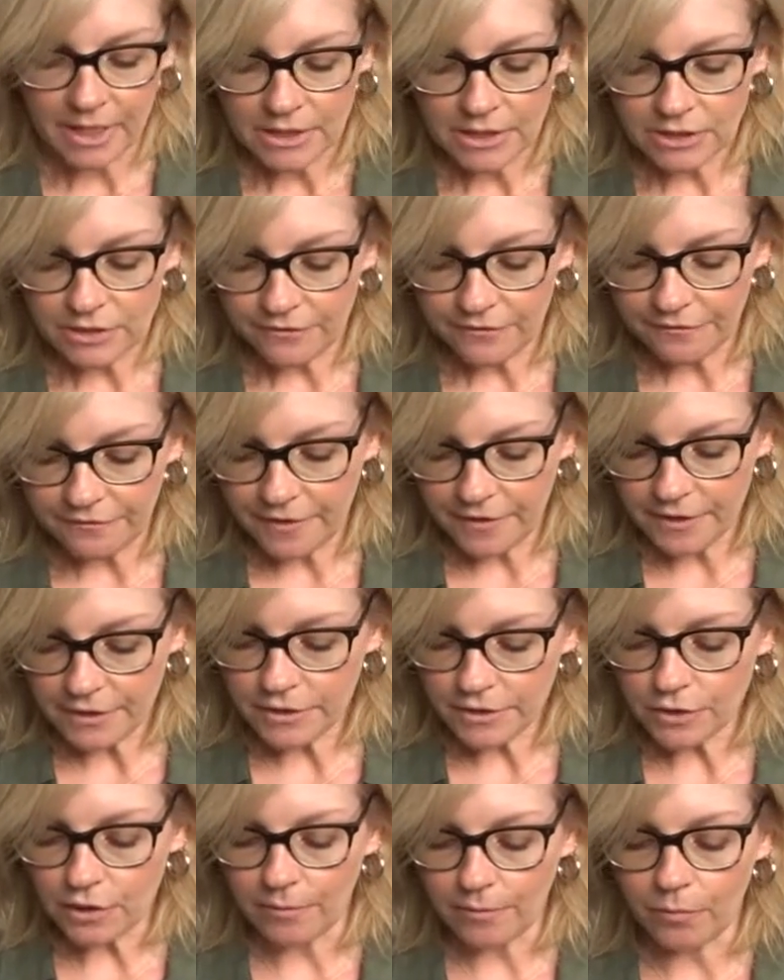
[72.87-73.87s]
So
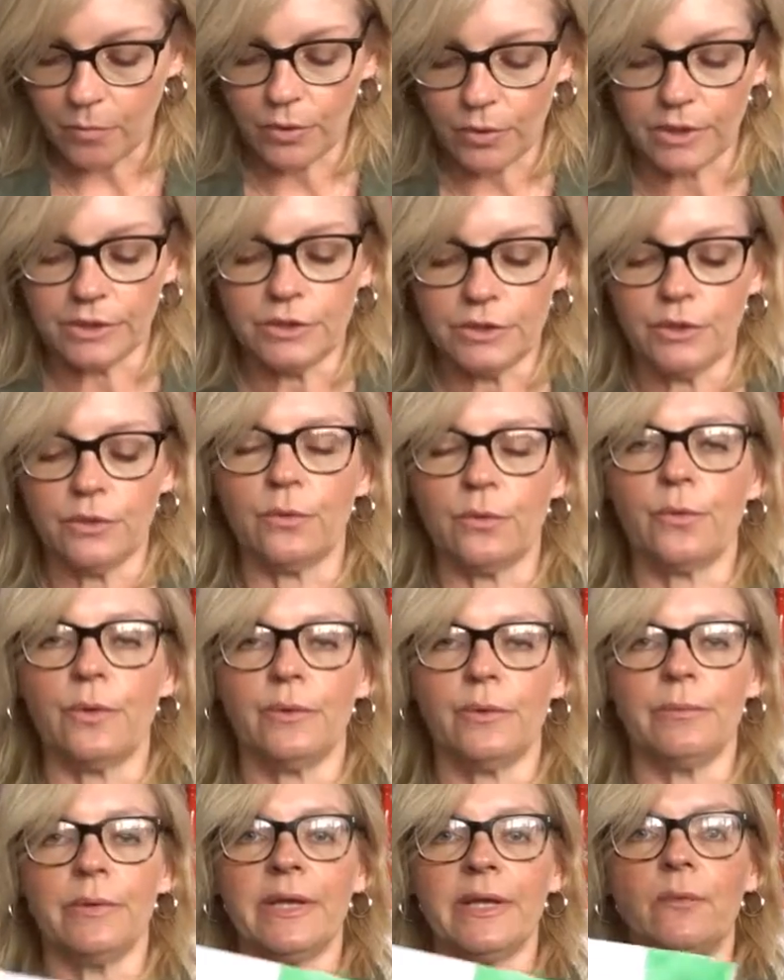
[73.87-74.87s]
first up, what I took
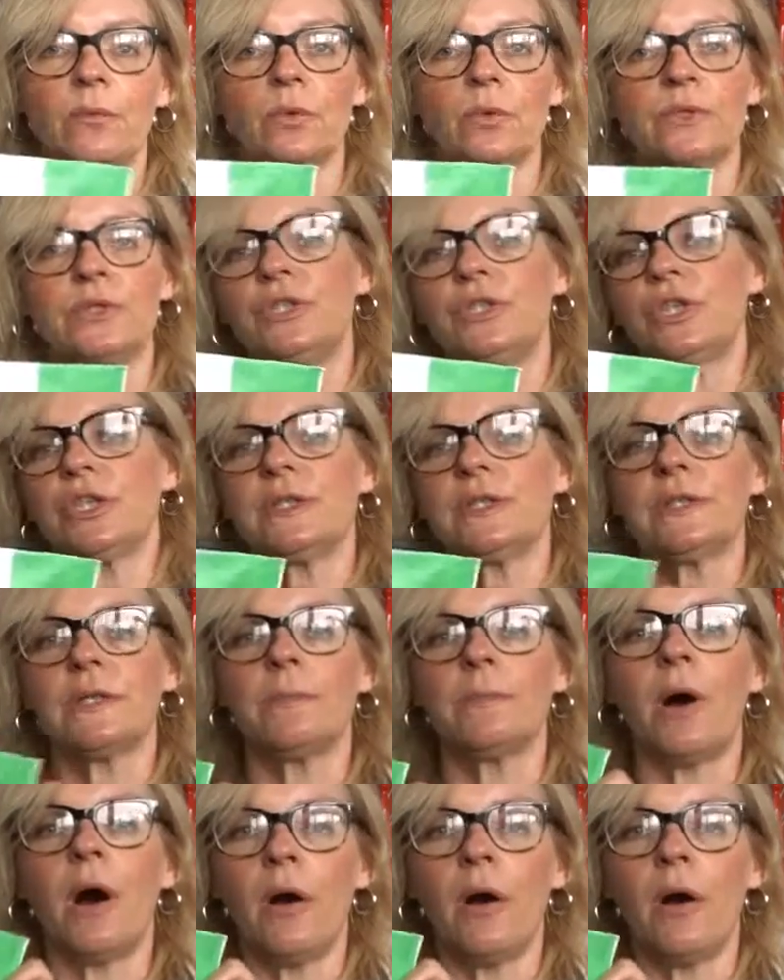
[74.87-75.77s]
with me was just some